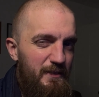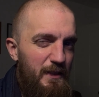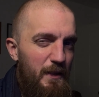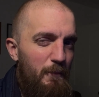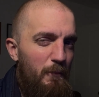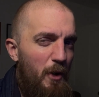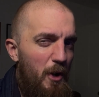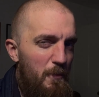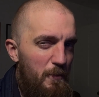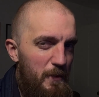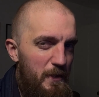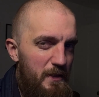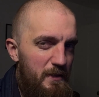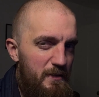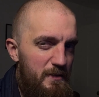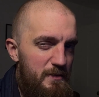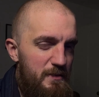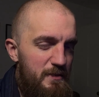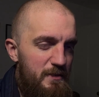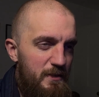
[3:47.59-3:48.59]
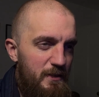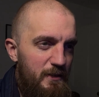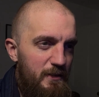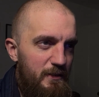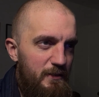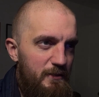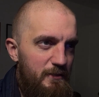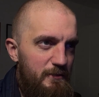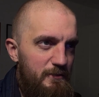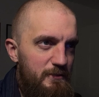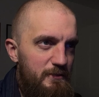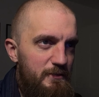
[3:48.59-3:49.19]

It might be that our